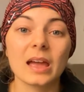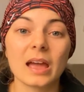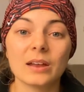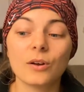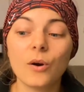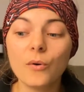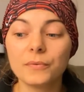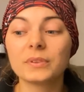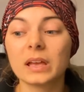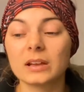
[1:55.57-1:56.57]
And
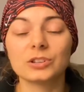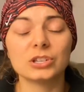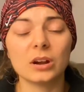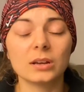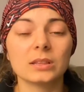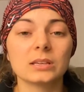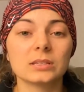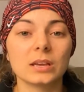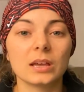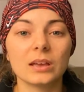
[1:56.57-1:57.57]
hopefully in sharing this,
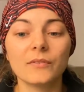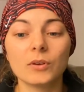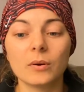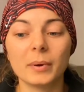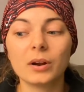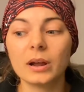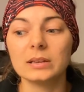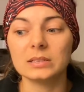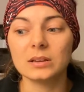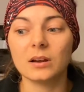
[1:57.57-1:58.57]
it can give you a better
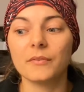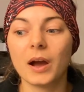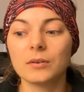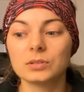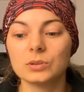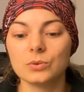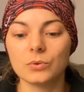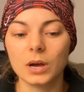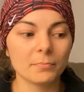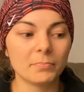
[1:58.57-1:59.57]
idea of how
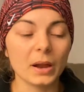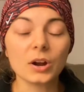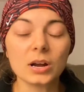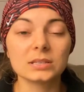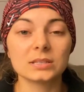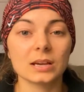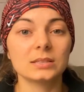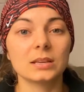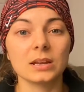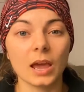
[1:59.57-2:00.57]
to better assess
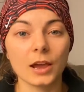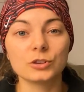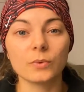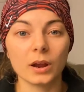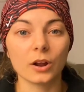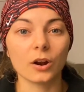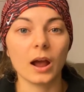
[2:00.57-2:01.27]
and gauge where you're